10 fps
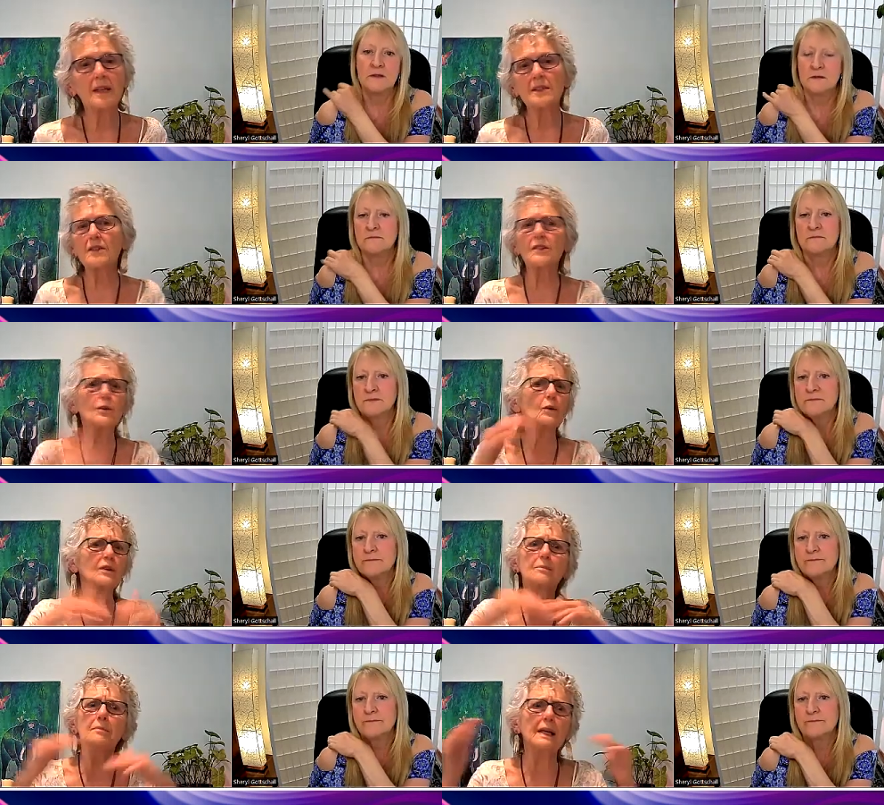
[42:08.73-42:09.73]
Speaker 1: So there's
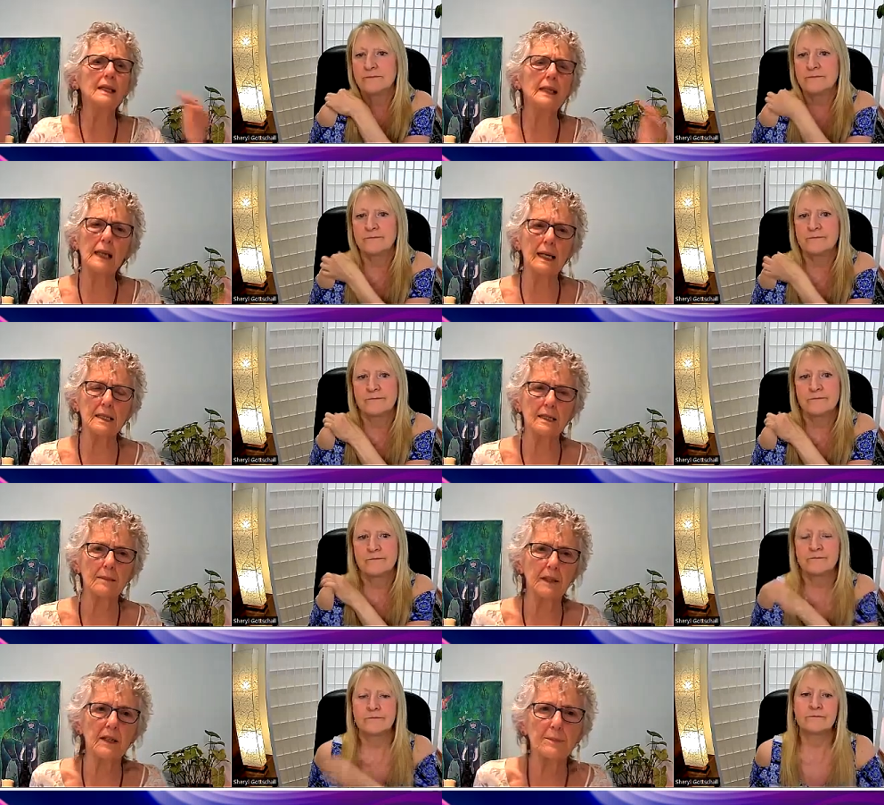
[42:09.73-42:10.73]
always many layers and
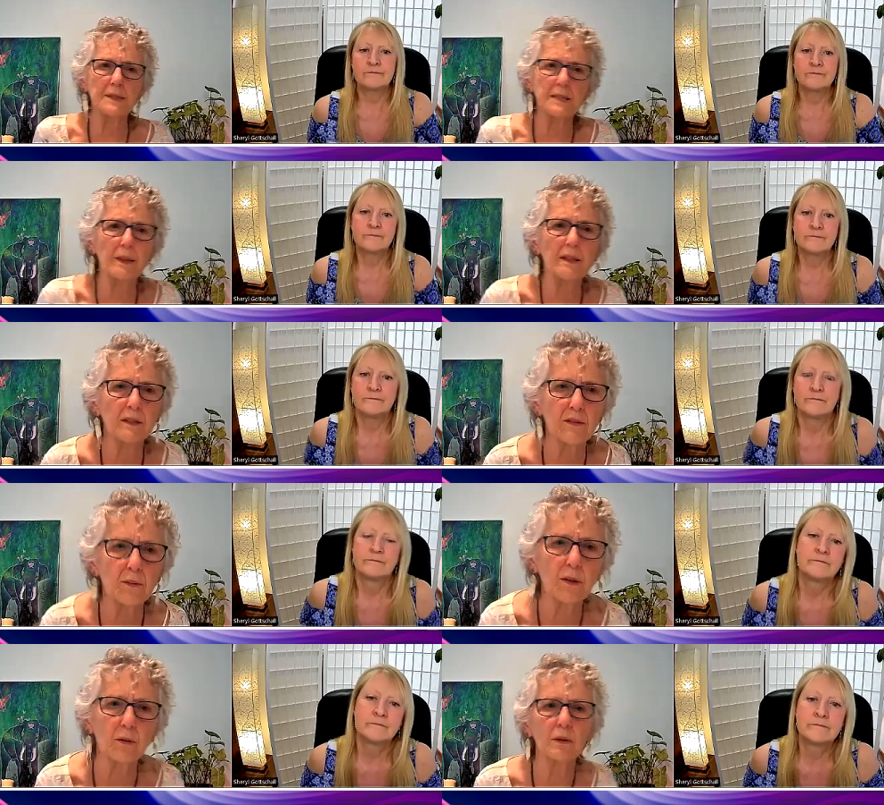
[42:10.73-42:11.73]
many perspectives
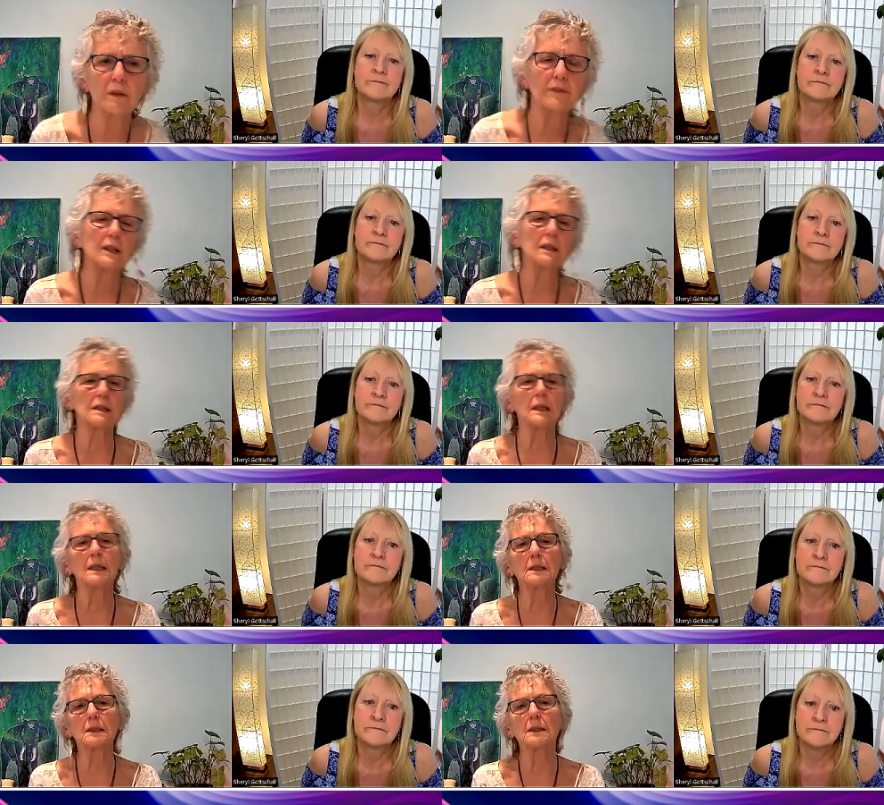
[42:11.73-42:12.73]
with all of these
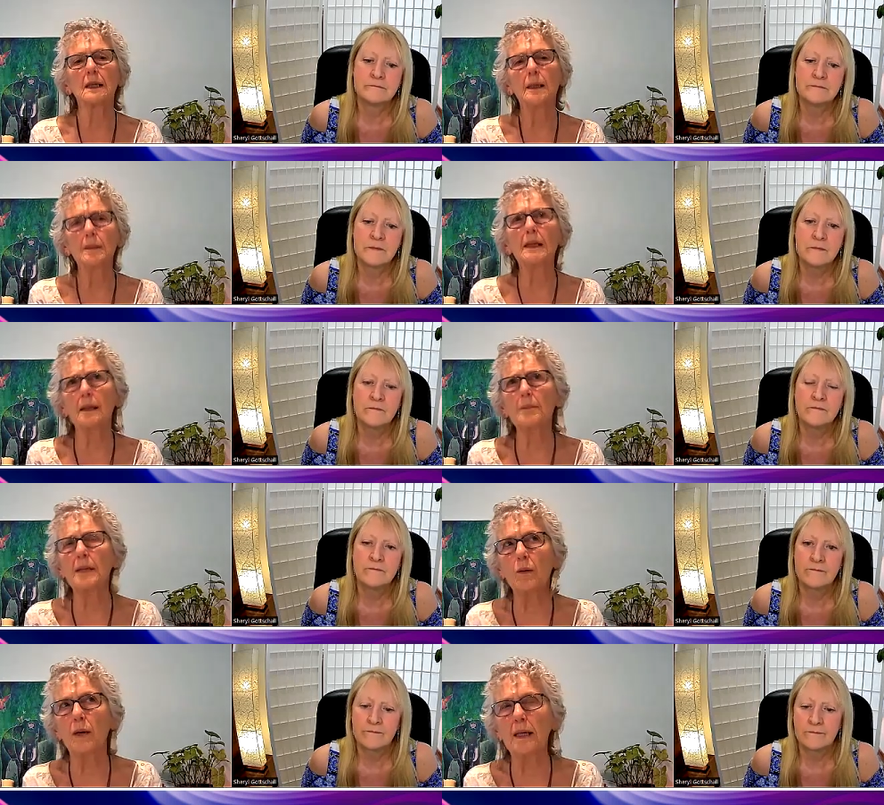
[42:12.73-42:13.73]
things. But it can be
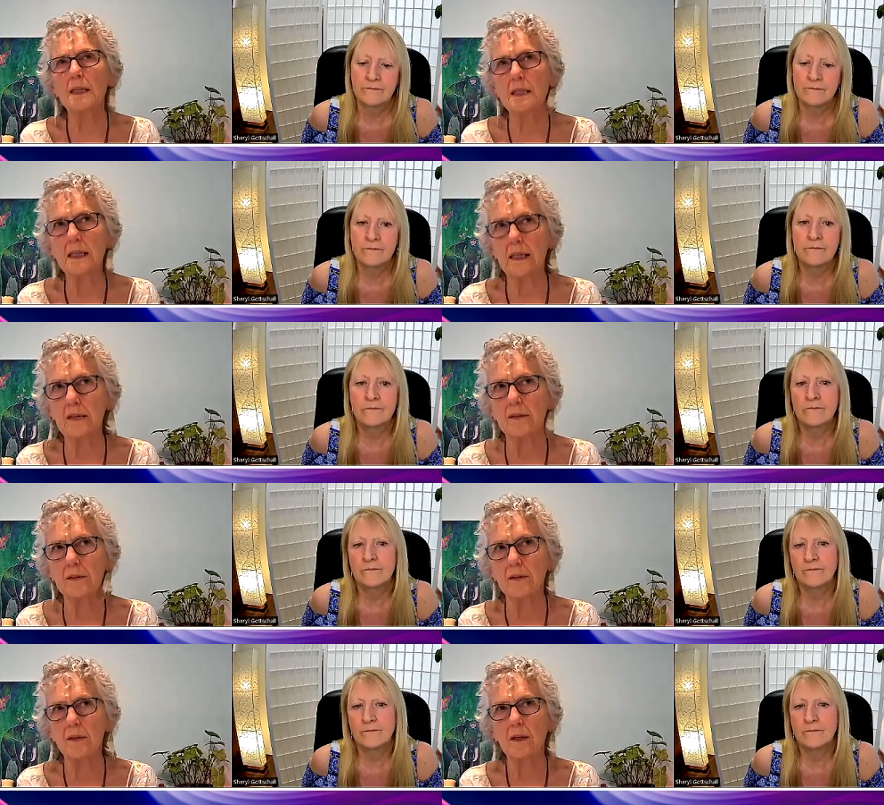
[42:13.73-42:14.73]
quite
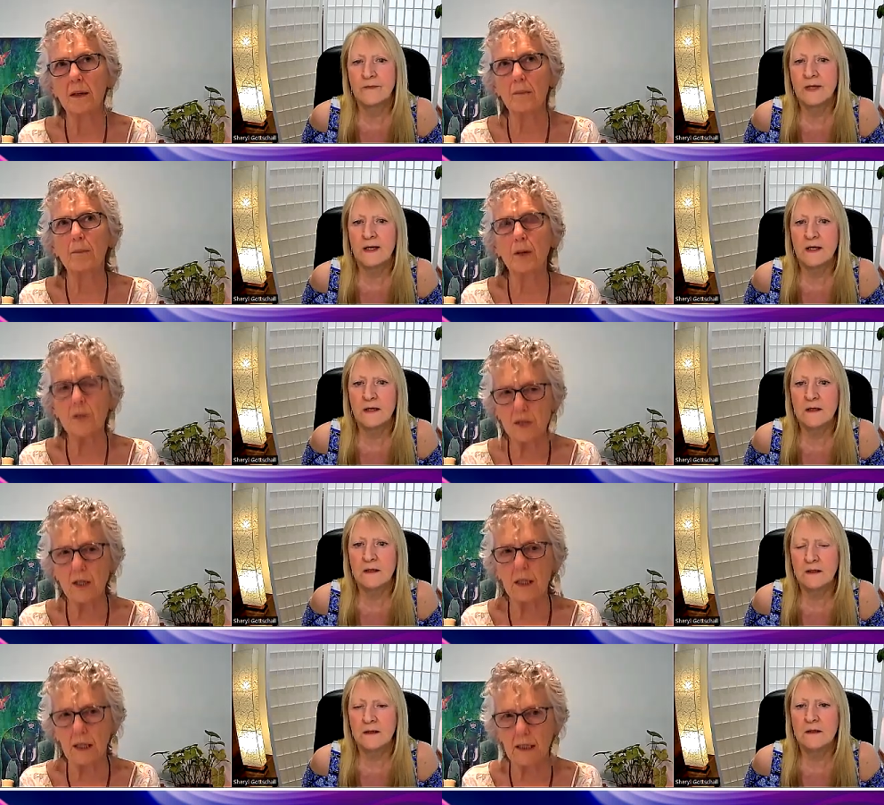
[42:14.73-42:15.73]
intense
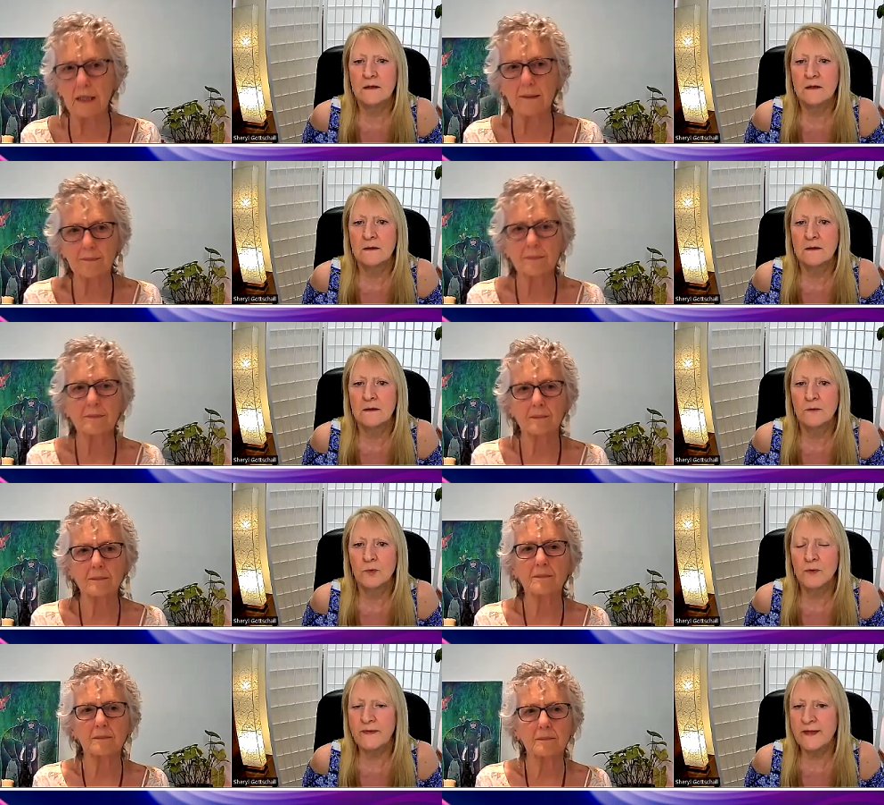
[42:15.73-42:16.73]
Speaker 2: emotionally. Yeah.
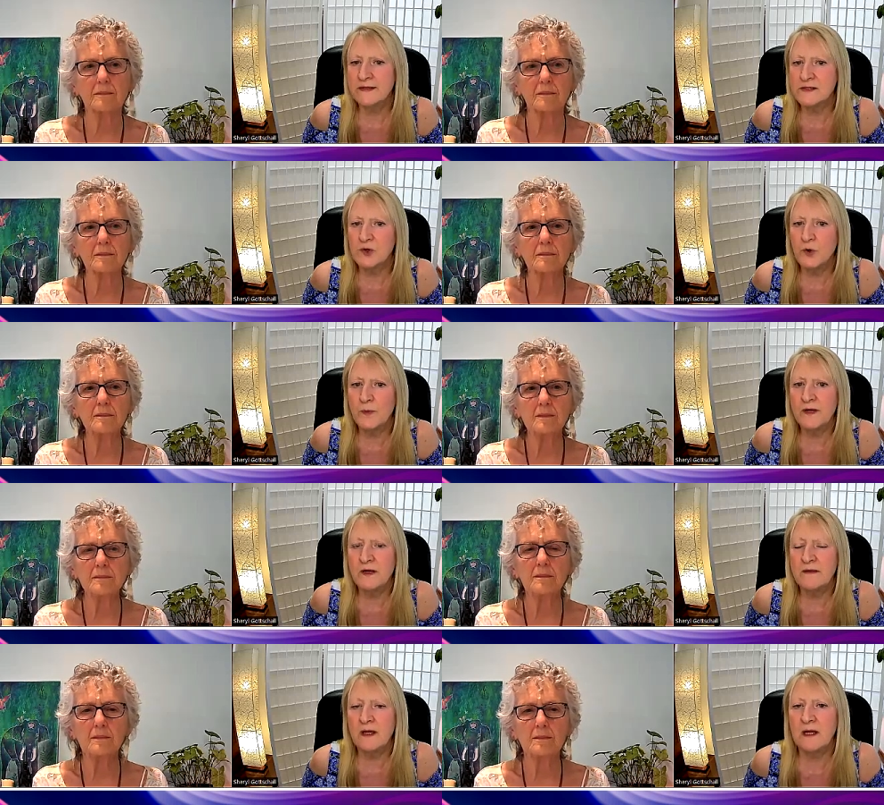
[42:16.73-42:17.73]
Well, with that
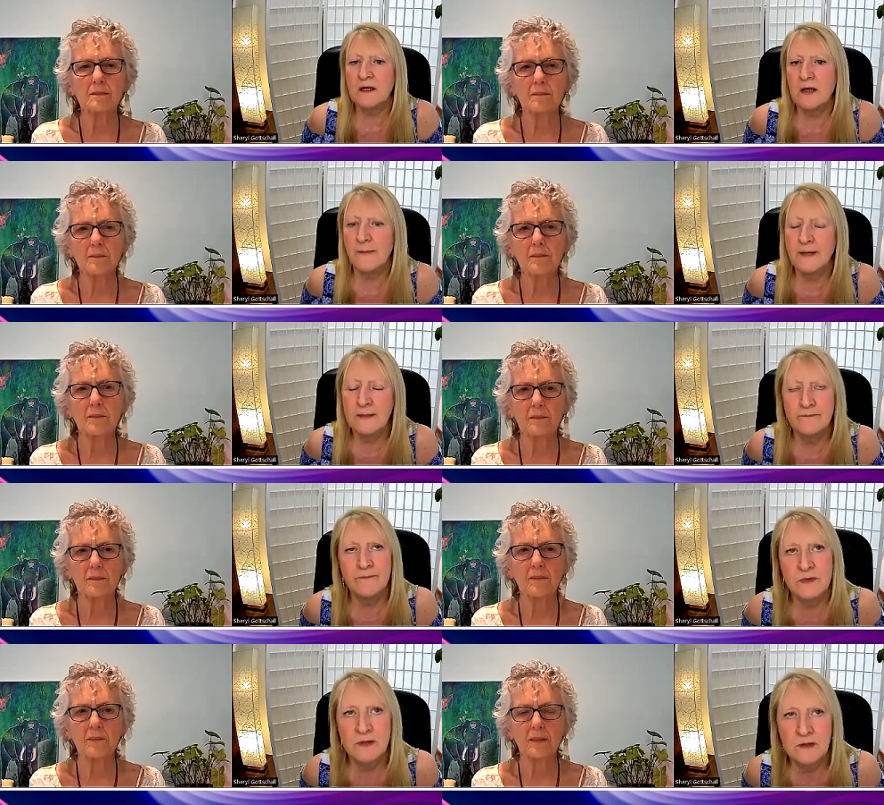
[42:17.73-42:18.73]
Scorpio there, I
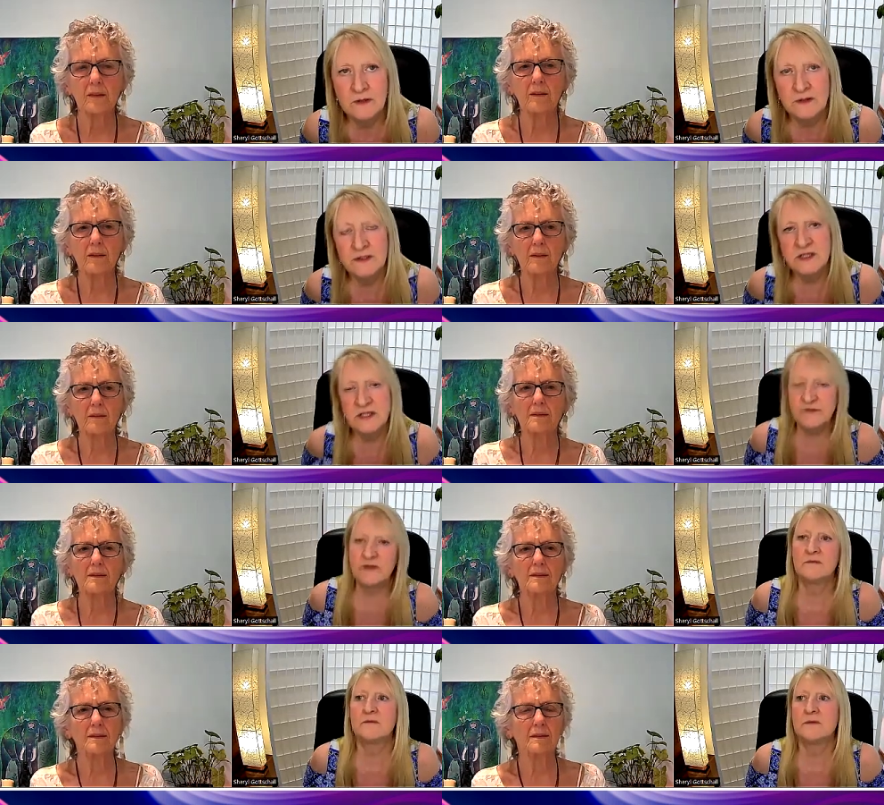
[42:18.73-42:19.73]
mean, on a
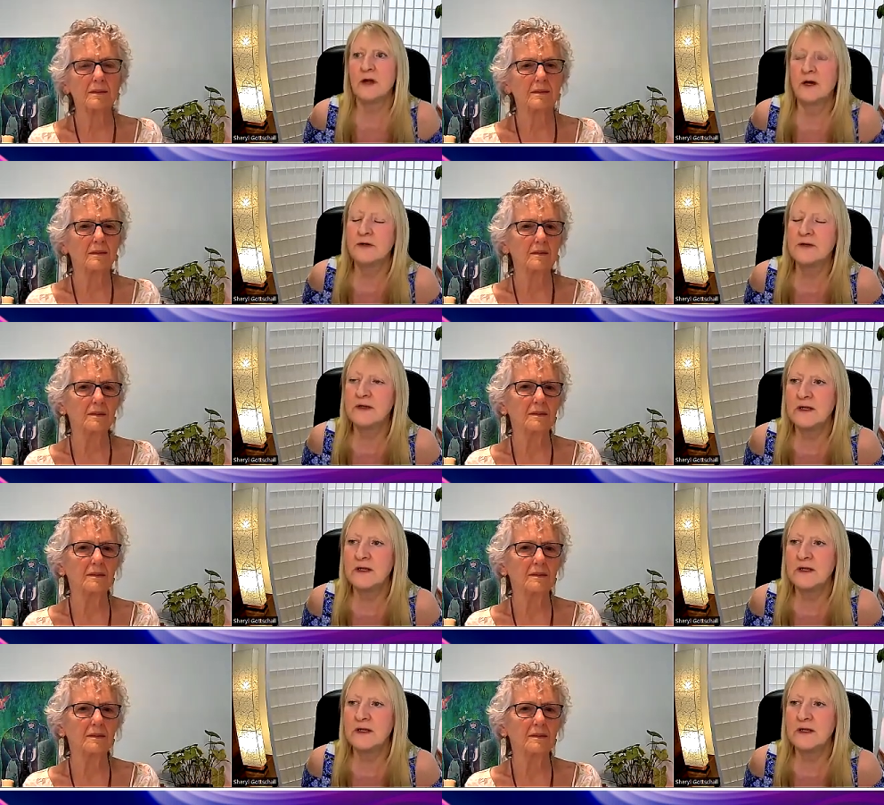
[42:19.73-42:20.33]
different note,